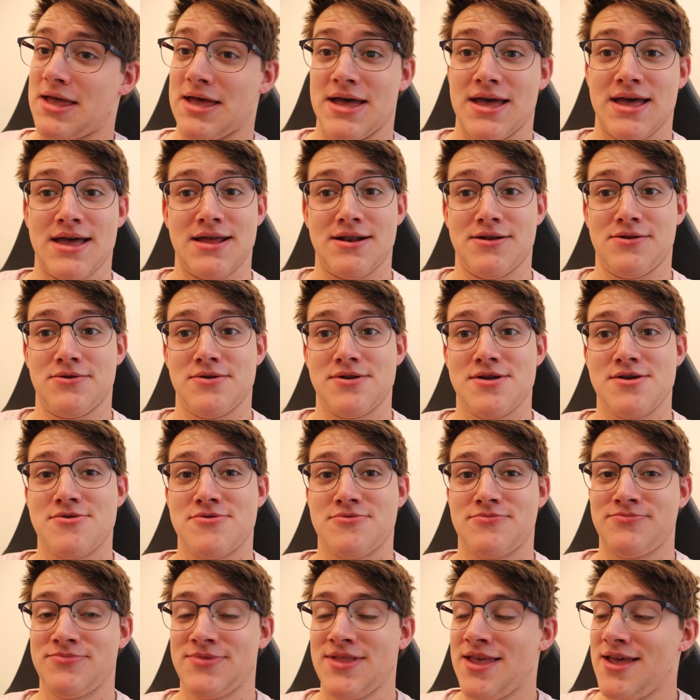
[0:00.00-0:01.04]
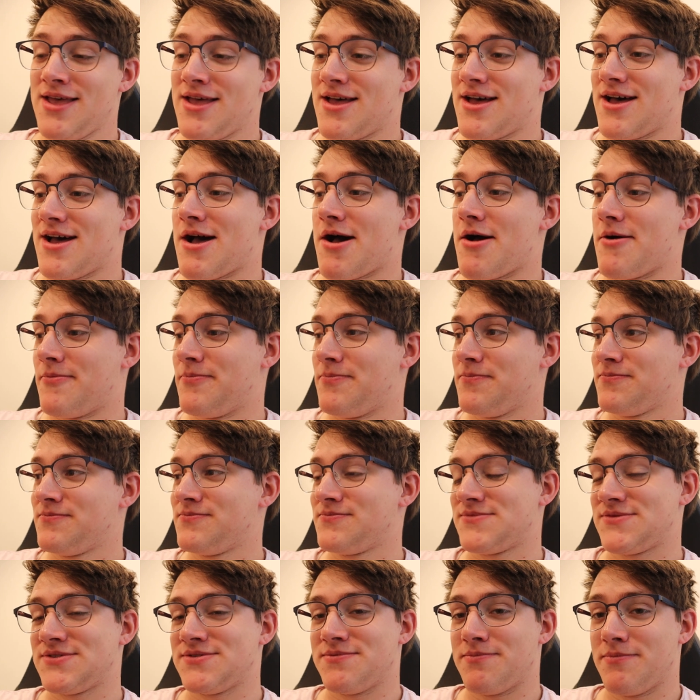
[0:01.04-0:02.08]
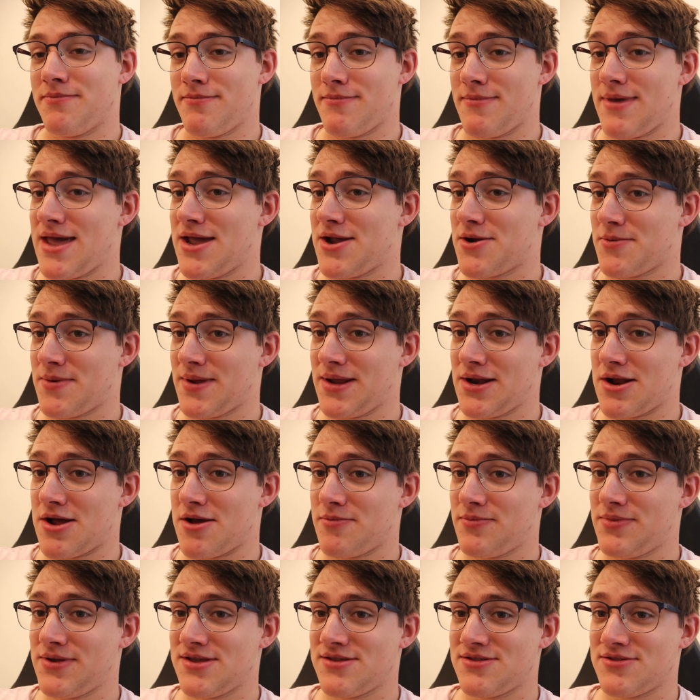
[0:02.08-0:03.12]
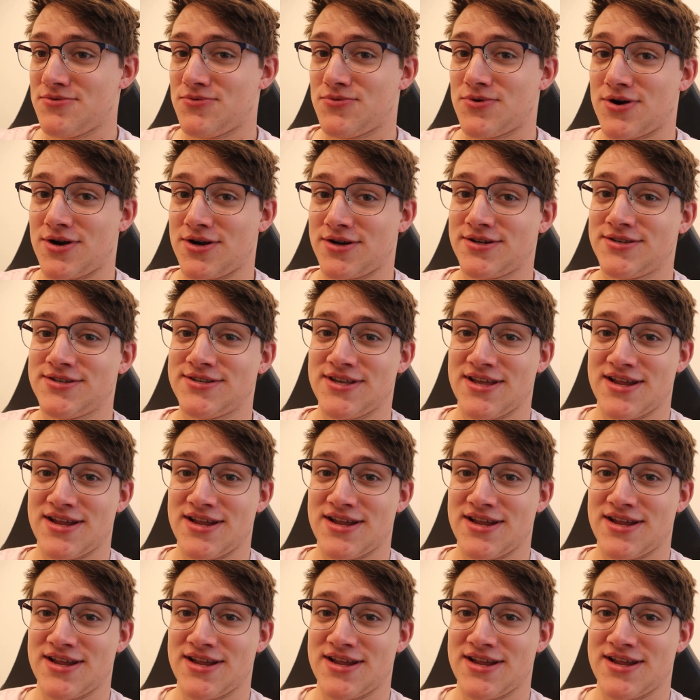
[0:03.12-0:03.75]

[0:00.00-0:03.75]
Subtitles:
I don't know. May or may not be in the works,